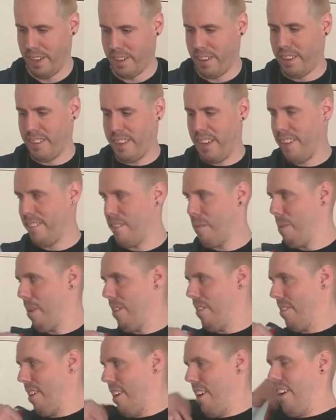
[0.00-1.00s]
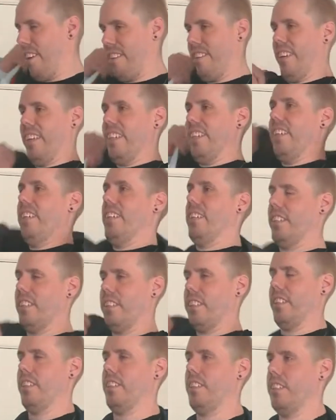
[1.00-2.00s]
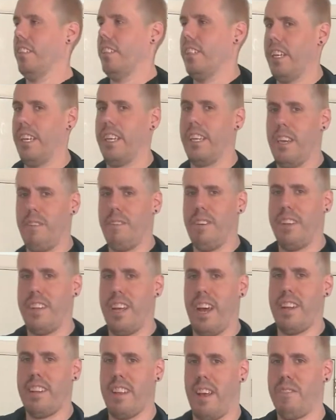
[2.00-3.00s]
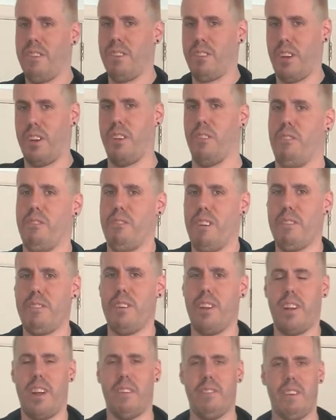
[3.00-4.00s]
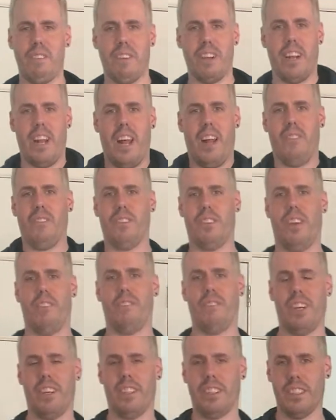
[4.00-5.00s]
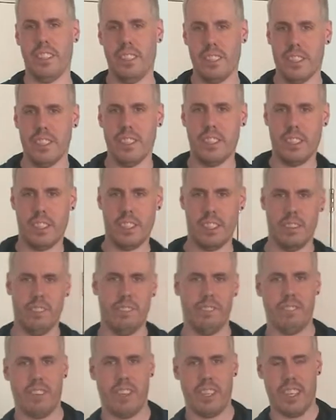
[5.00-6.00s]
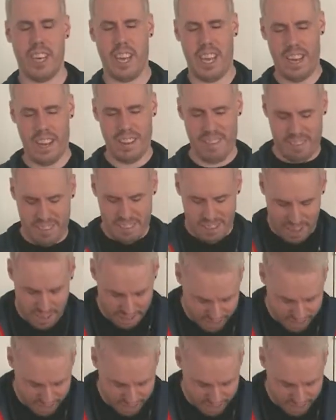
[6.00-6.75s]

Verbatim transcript: because it's a bit tight I give you that I'm just gonna buffle it up maybe it helps a bit but yeah it's